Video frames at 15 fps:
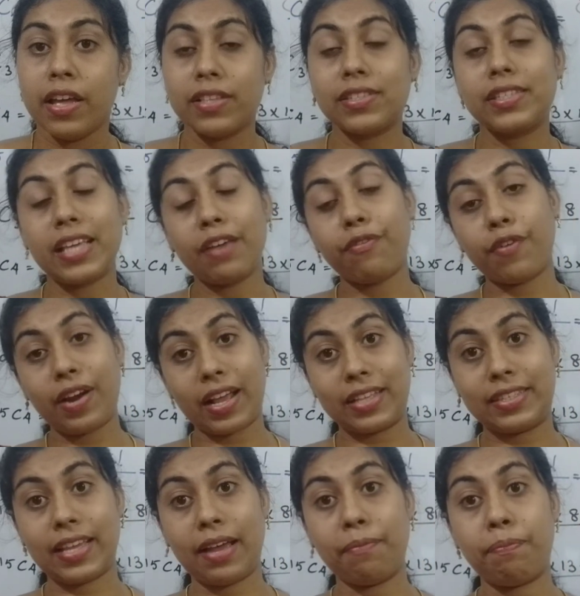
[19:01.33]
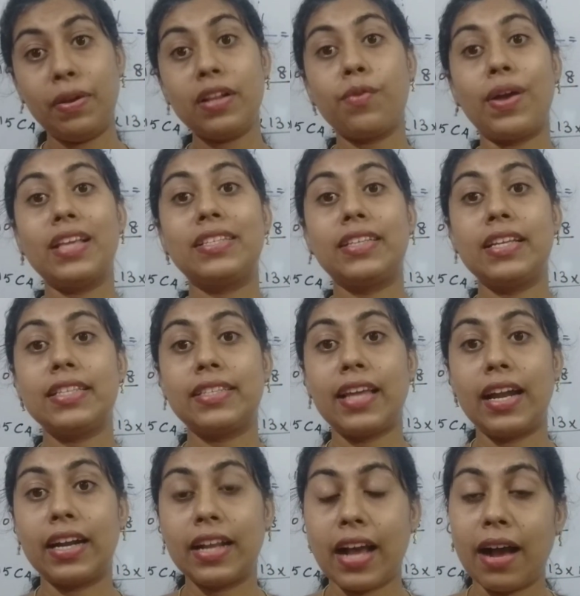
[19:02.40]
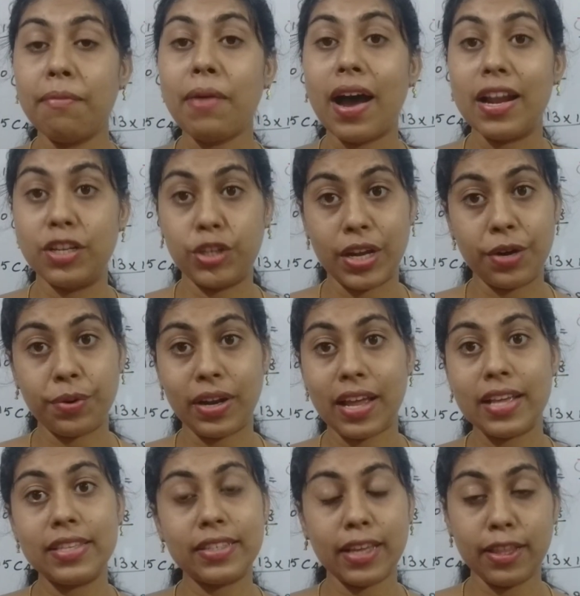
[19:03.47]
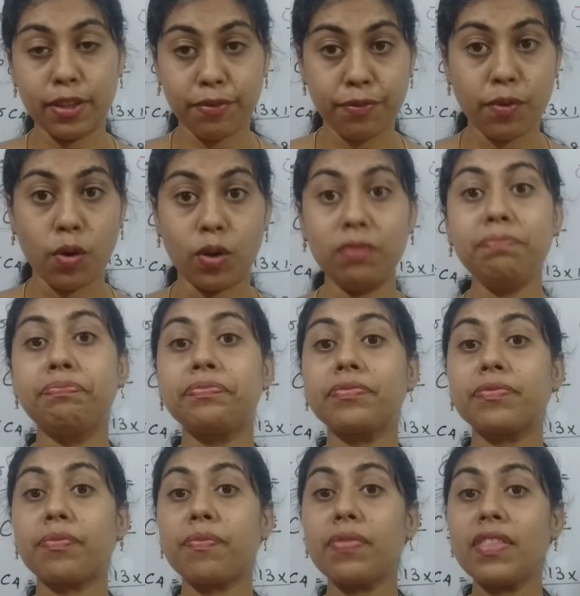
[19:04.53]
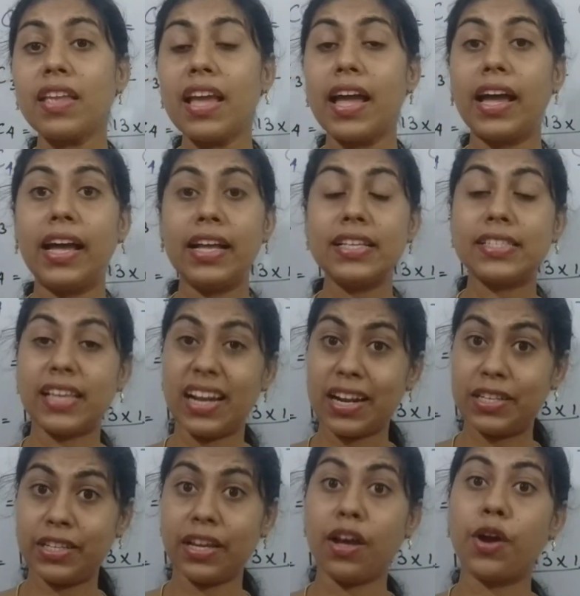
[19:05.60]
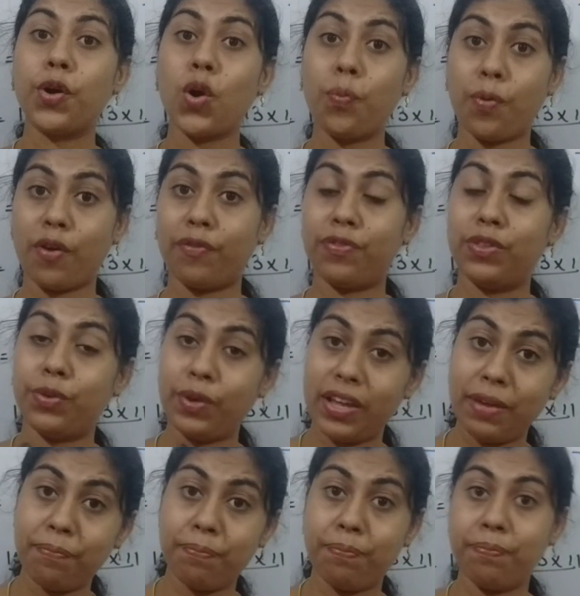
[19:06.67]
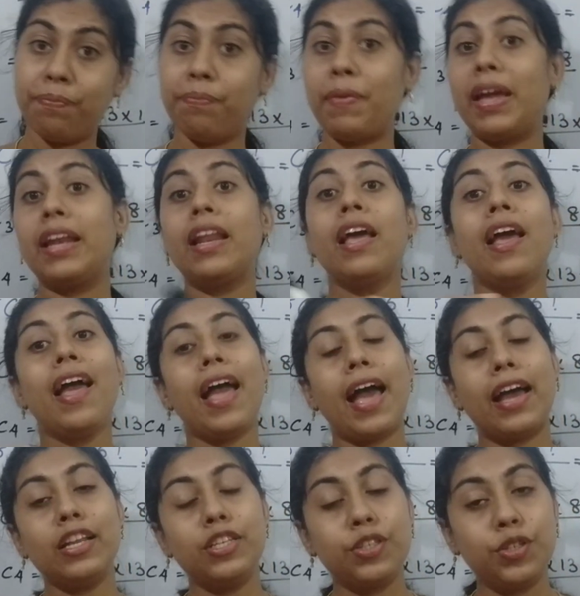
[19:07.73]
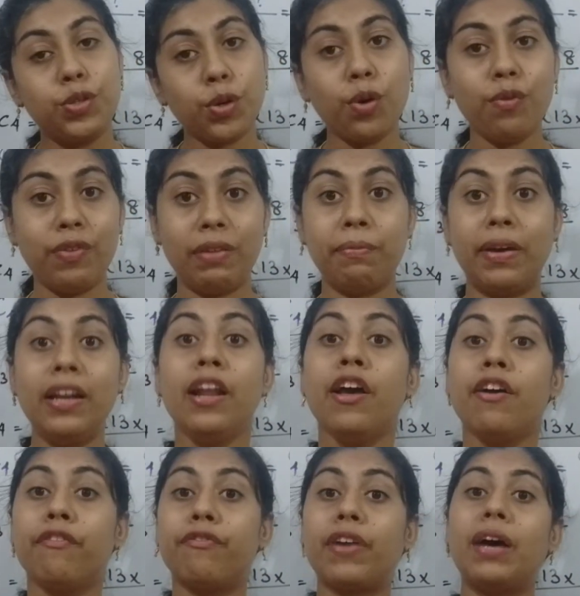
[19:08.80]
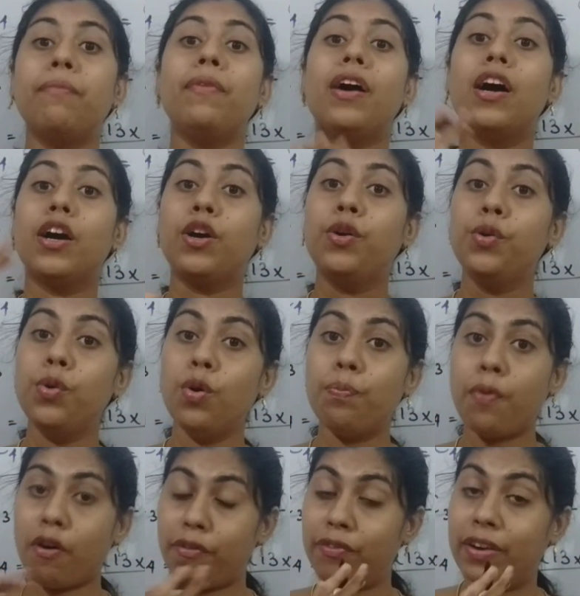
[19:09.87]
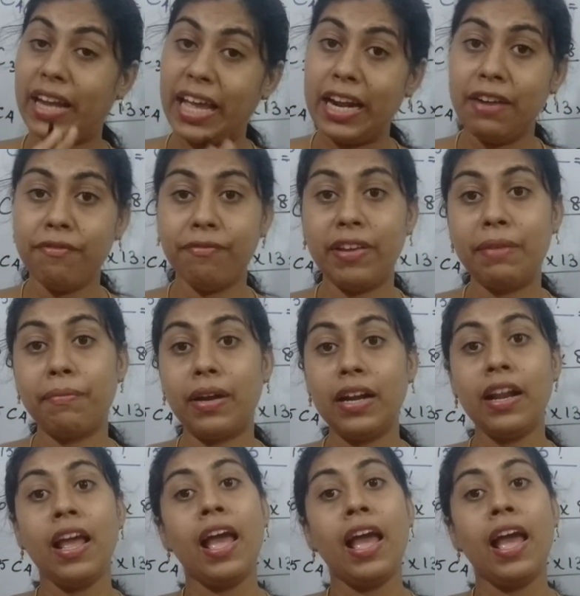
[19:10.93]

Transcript: Say for example, questions that come are generalized in the form as selecting a group of 3 men and 2 women from a group of 10 women